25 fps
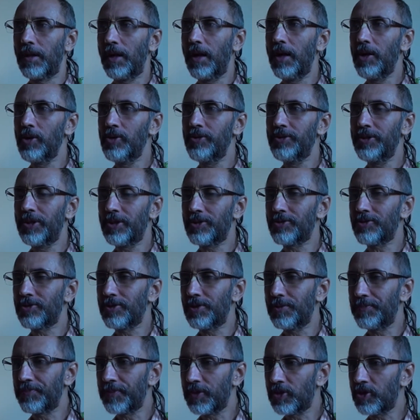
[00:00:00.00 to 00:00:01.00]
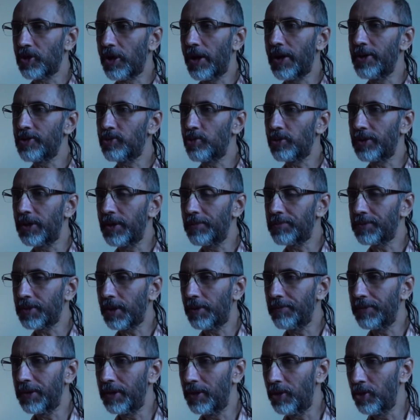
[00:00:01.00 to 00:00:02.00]
I will just try to give
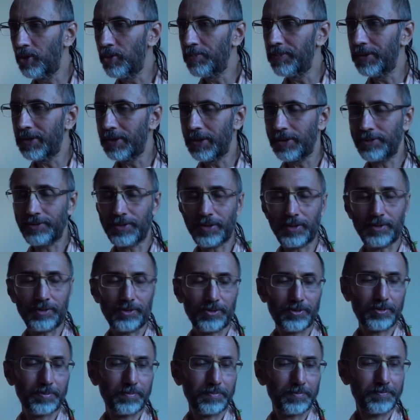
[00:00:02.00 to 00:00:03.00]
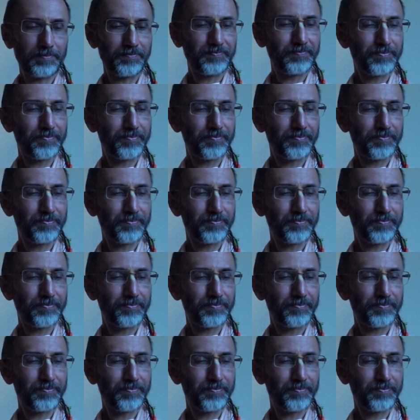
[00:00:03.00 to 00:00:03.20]
some illuminations